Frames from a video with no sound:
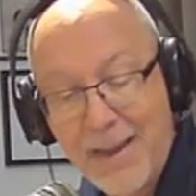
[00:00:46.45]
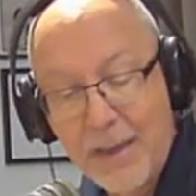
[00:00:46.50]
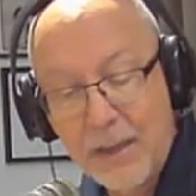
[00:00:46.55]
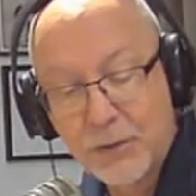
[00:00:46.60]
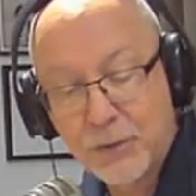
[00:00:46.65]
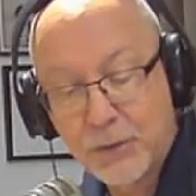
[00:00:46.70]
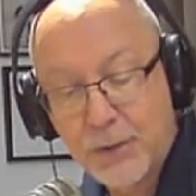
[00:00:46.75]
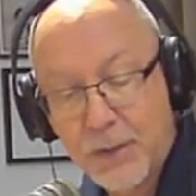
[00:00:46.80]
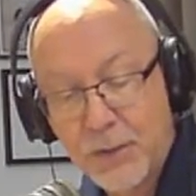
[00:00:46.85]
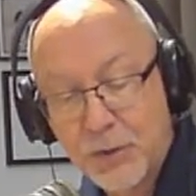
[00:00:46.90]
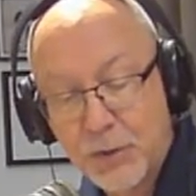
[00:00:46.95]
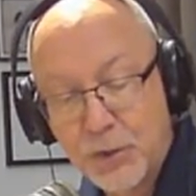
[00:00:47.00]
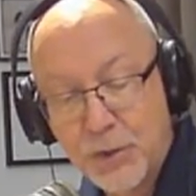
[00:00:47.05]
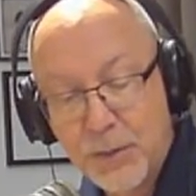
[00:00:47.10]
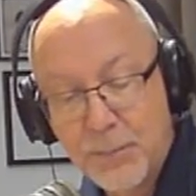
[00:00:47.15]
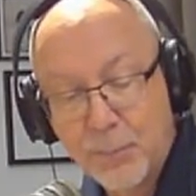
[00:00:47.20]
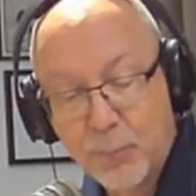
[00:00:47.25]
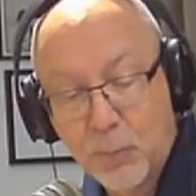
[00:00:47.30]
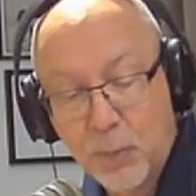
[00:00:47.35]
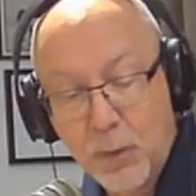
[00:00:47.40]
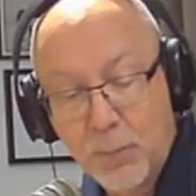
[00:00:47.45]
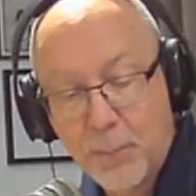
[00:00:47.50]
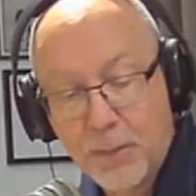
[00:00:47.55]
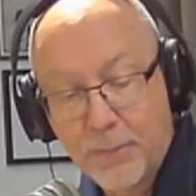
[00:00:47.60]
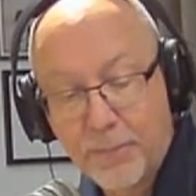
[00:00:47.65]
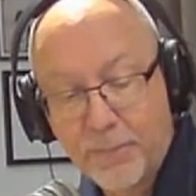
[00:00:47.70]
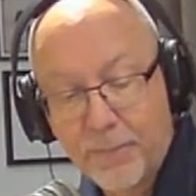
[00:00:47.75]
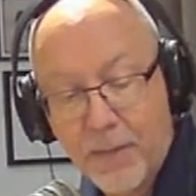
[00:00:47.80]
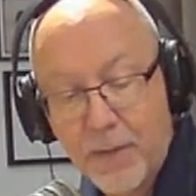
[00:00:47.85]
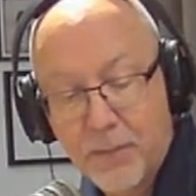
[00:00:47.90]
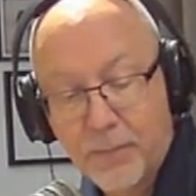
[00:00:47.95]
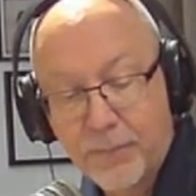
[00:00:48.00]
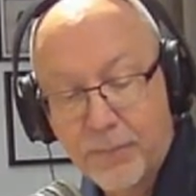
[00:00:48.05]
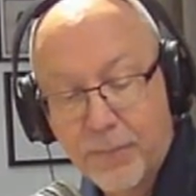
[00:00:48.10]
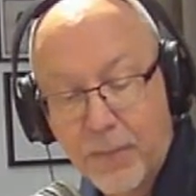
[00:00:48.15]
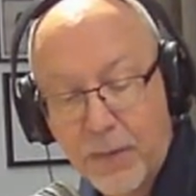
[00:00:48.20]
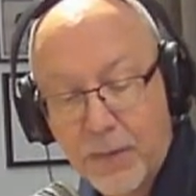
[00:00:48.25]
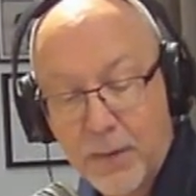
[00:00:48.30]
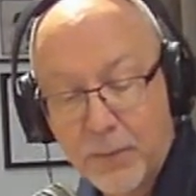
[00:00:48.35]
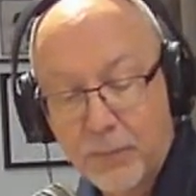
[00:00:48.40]
education, employment, faith,
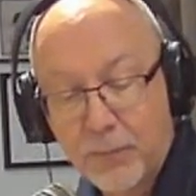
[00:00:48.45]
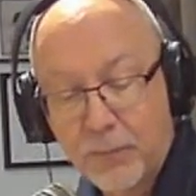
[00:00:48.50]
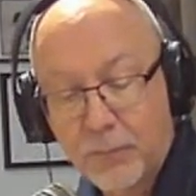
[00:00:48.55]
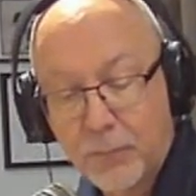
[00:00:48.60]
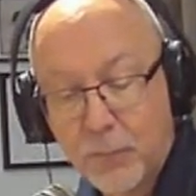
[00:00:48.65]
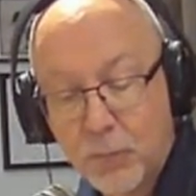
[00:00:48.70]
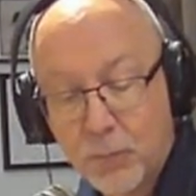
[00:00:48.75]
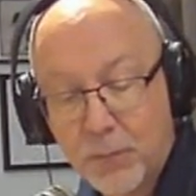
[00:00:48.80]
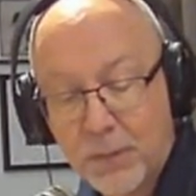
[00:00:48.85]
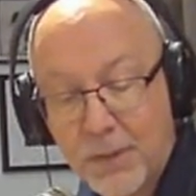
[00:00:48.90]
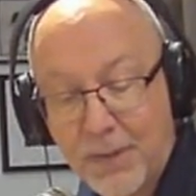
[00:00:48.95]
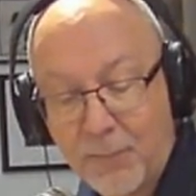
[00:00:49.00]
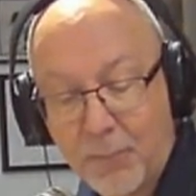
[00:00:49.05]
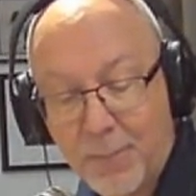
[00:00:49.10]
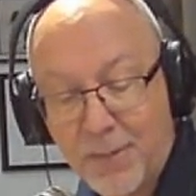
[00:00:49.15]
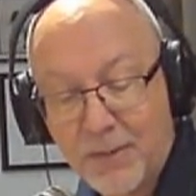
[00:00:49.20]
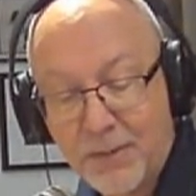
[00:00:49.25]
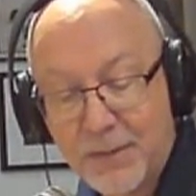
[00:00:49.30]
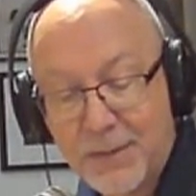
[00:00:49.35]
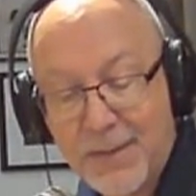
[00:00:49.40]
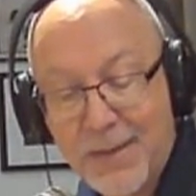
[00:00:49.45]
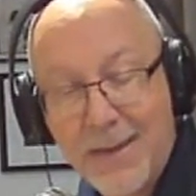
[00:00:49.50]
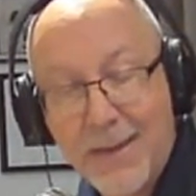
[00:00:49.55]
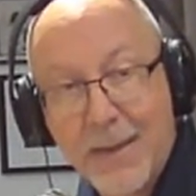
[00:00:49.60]
finance, food, government,